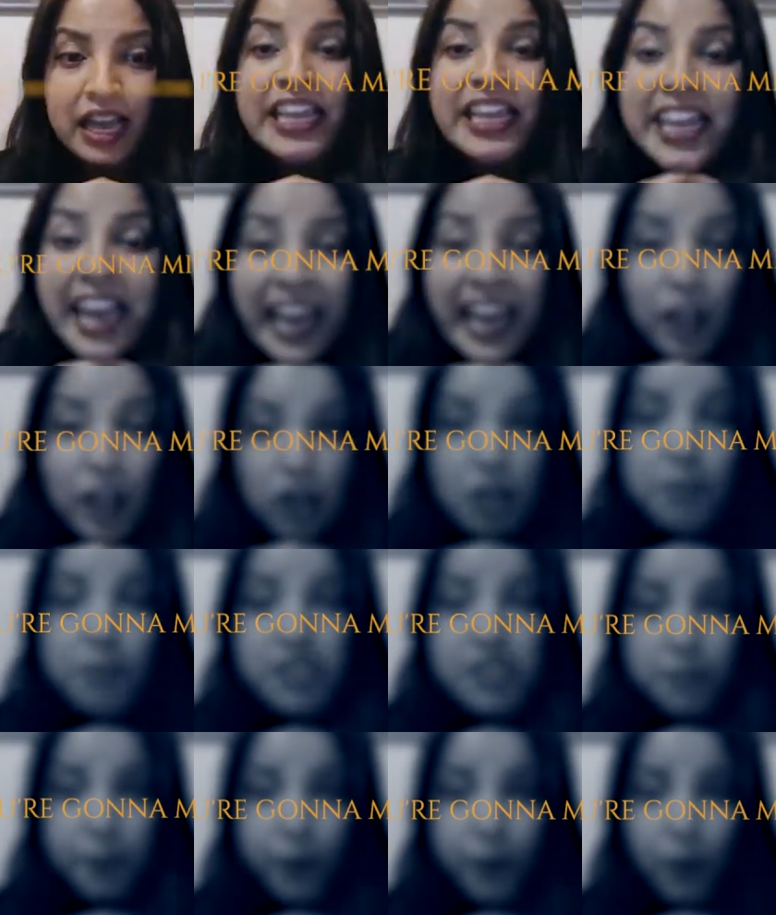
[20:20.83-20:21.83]
Yeah, you're gonna
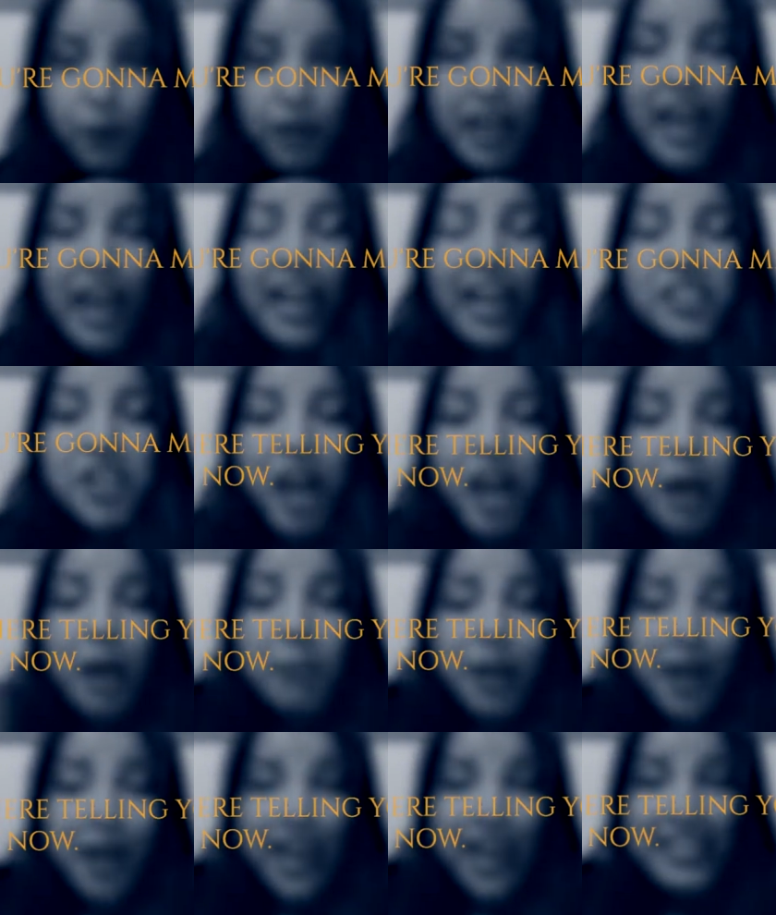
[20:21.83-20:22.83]
miss the boat. So
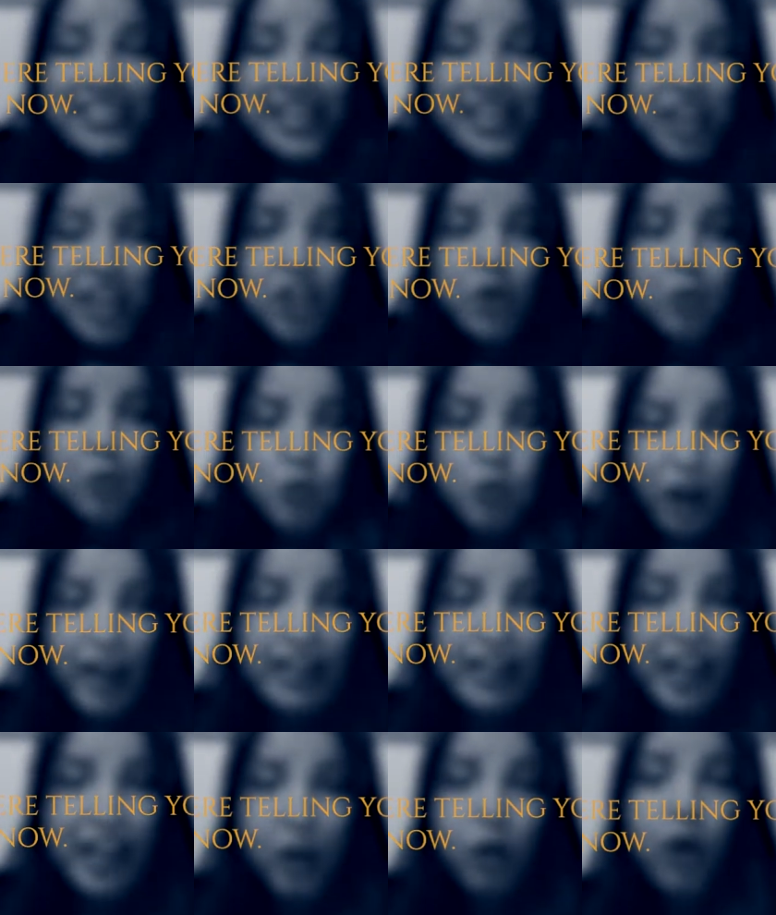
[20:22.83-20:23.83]
I'm here telling you
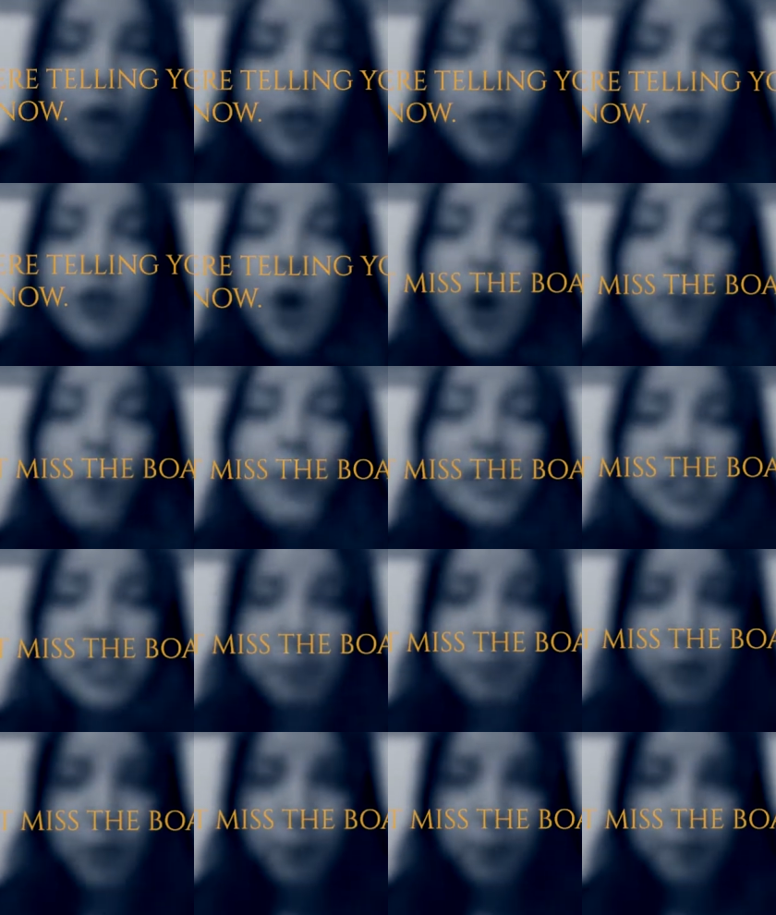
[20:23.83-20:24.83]
right now, don't miss
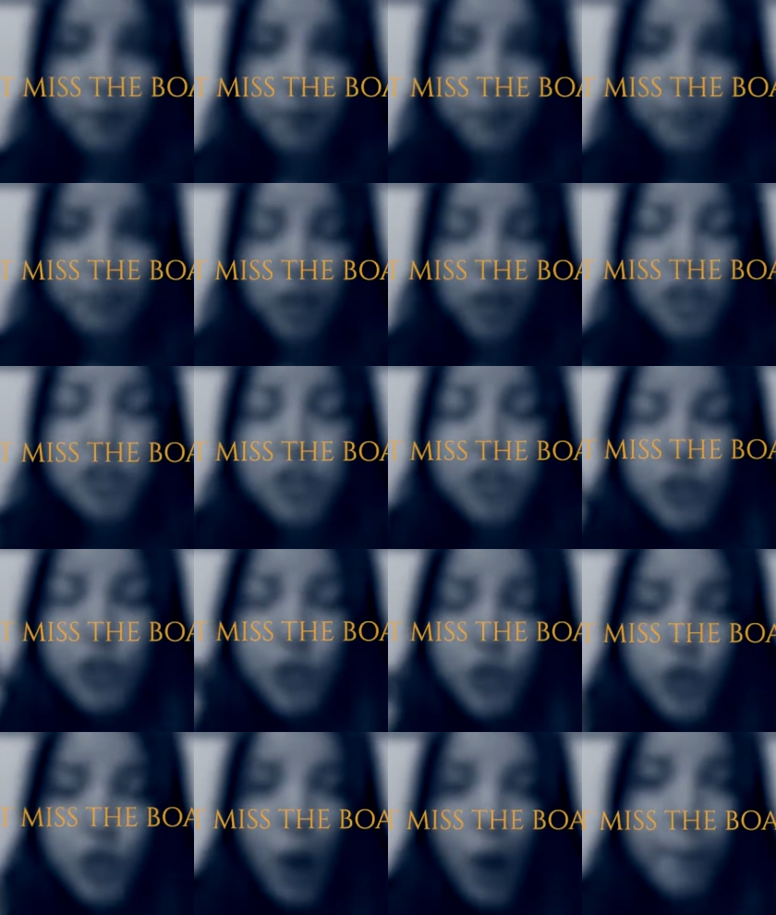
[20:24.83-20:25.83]
the boat.
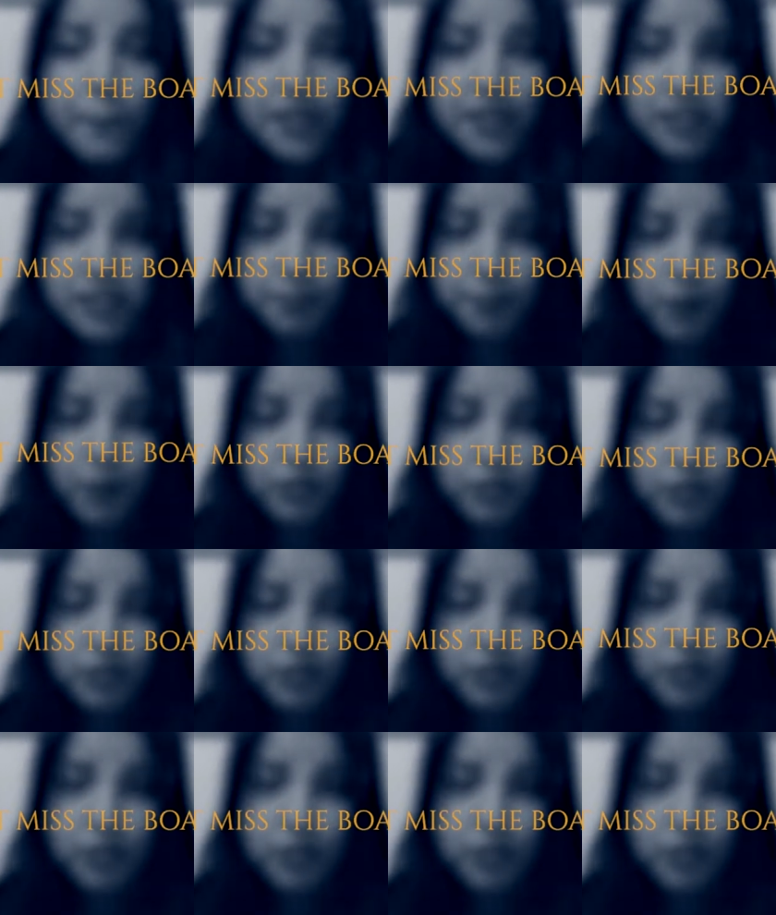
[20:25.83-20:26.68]
Do not miss the boat.